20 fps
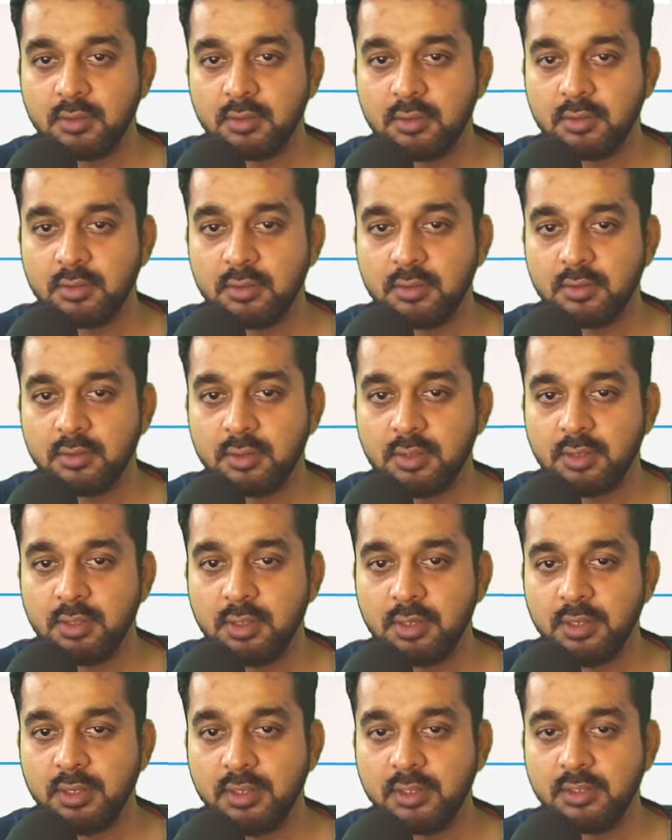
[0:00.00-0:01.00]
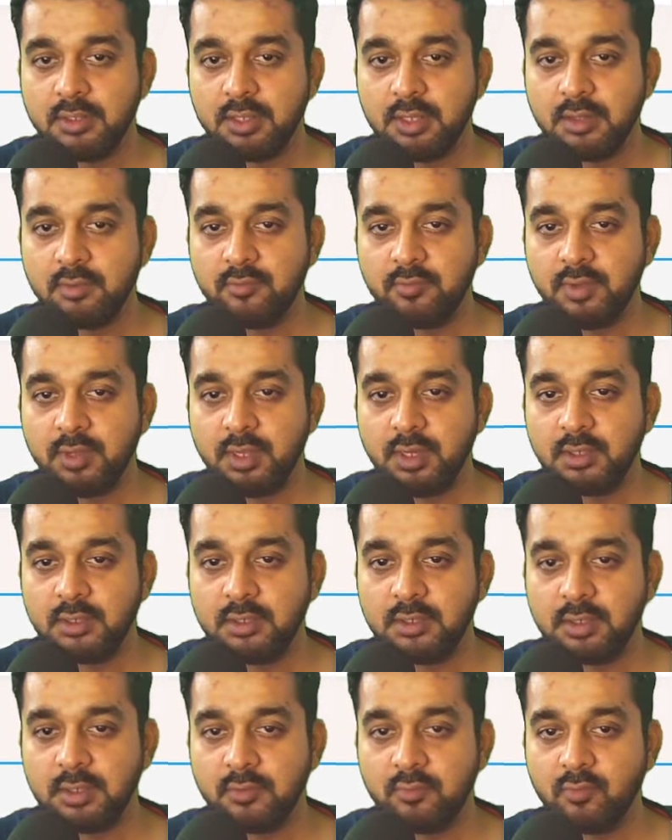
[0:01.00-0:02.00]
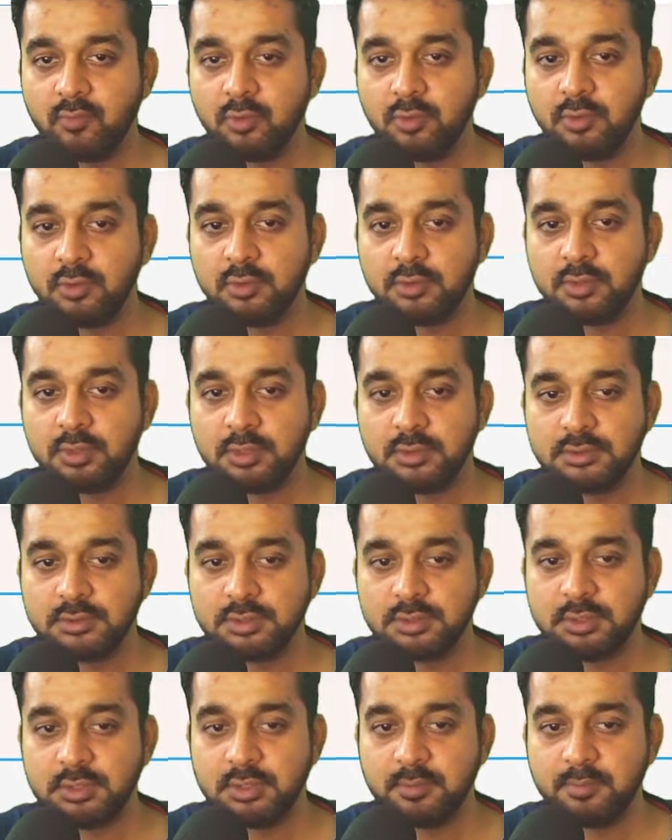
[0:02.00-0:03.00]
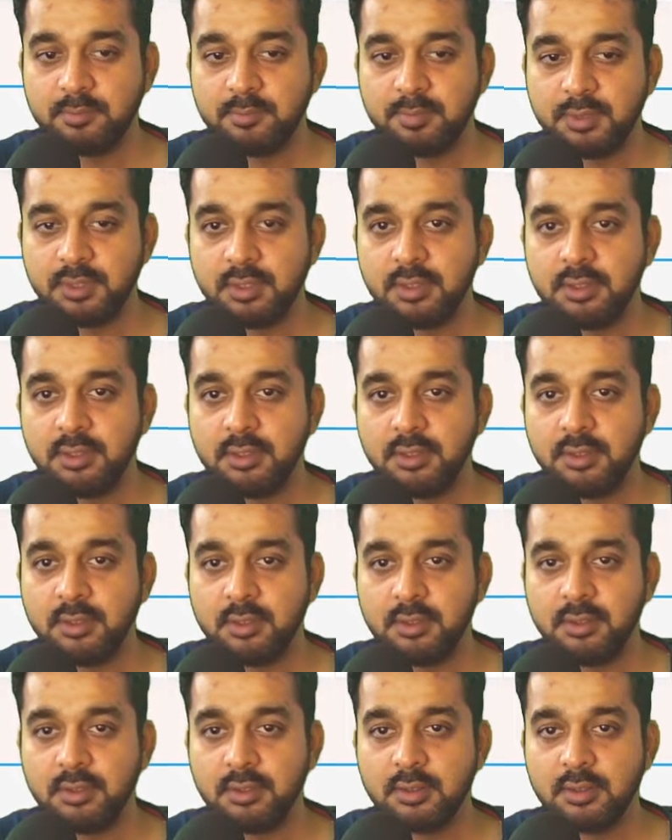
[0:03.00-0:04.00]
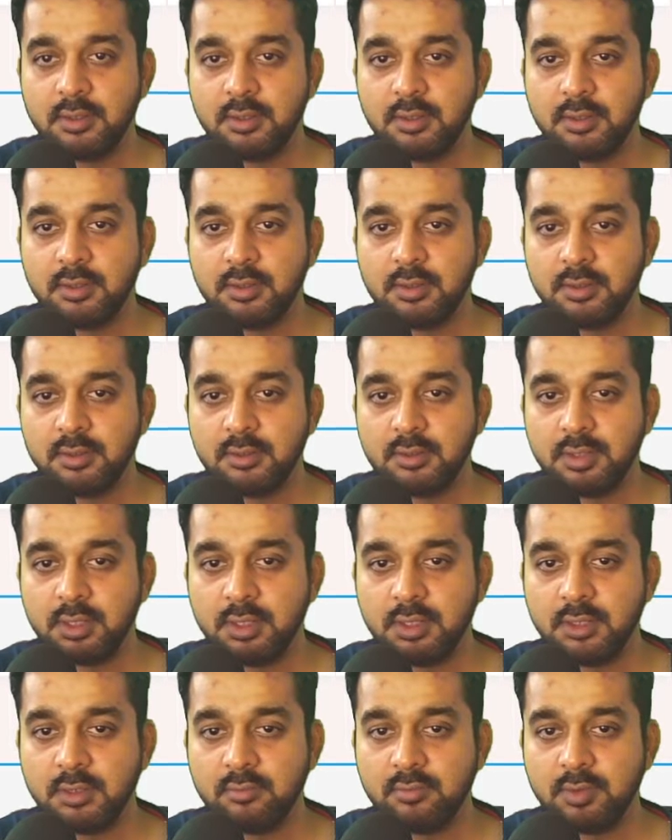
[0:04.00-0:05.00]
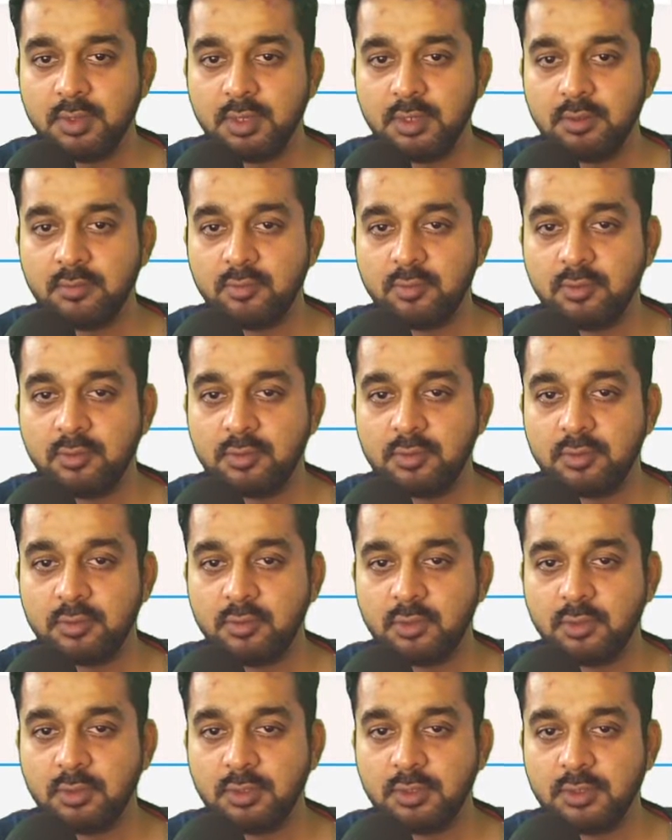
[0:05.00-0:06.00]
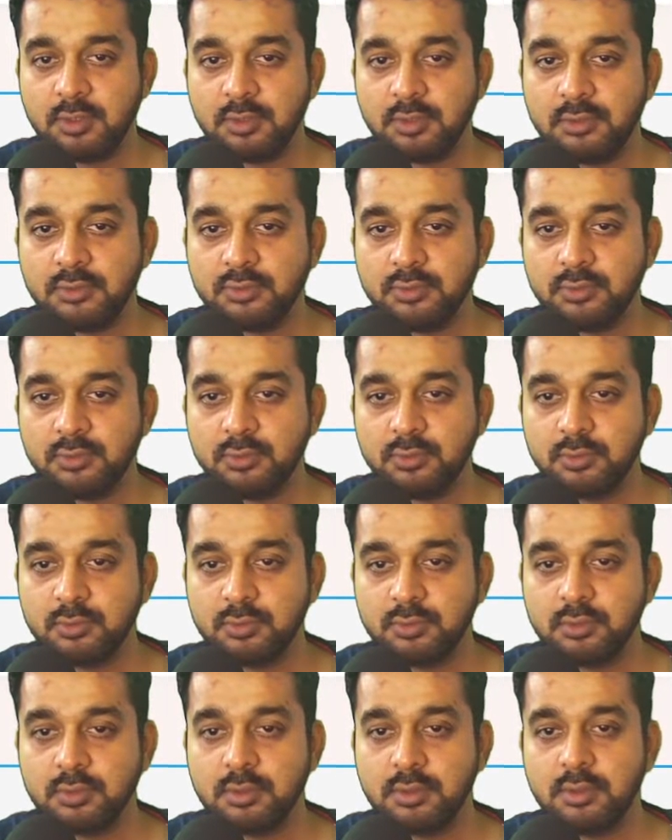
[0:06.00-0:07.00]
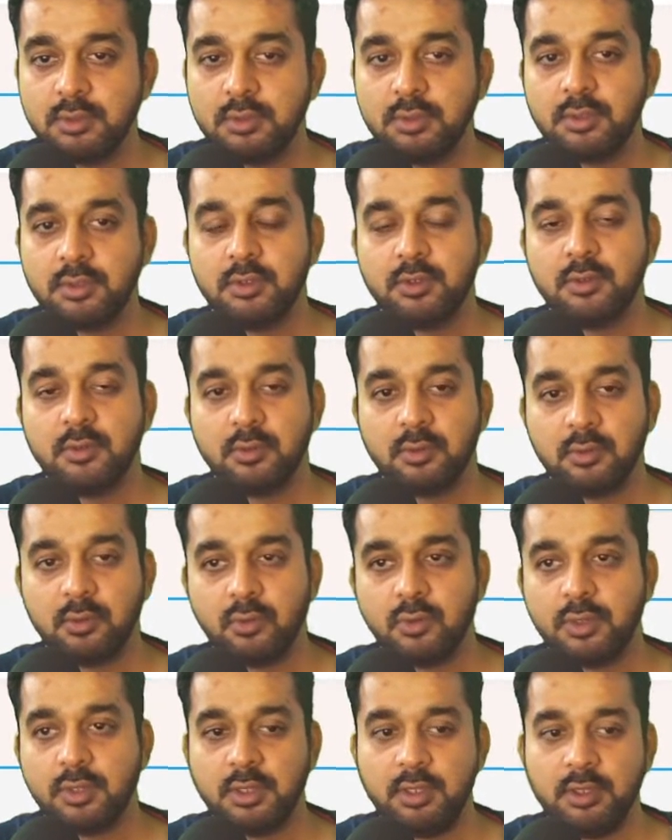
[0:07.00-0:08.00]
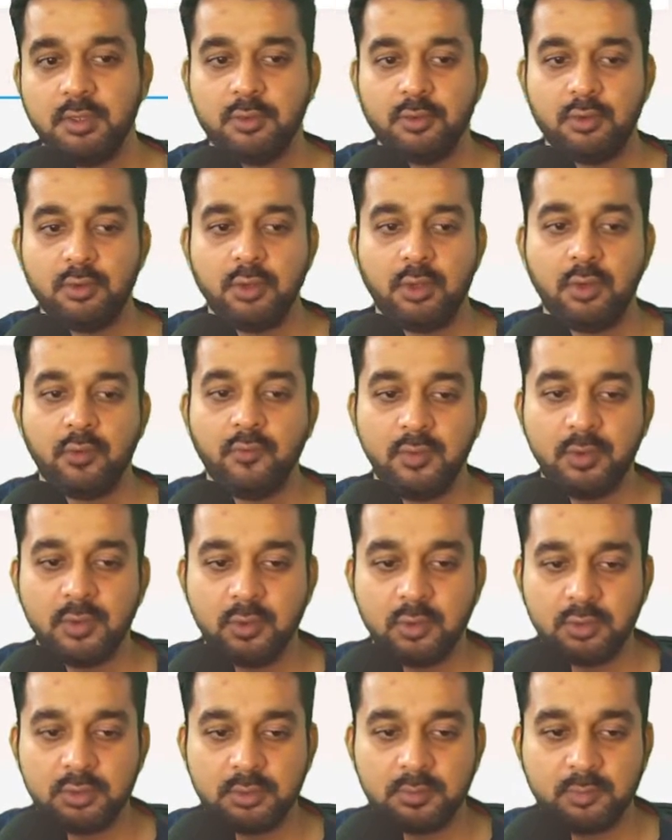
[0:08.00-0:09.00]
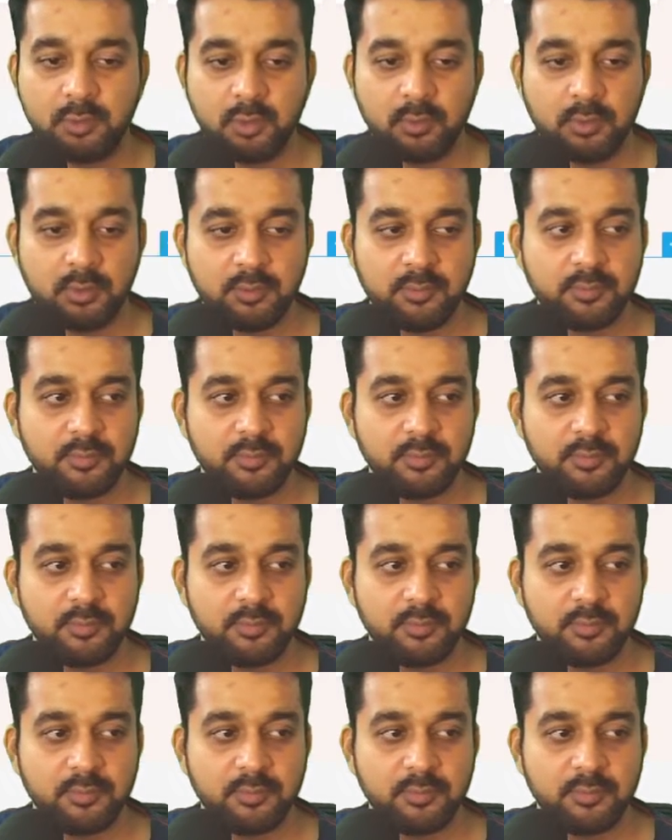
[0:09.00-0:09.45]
The link that we had done was HTTP. That is why it was causing the issue. Okay, so now we got the problem.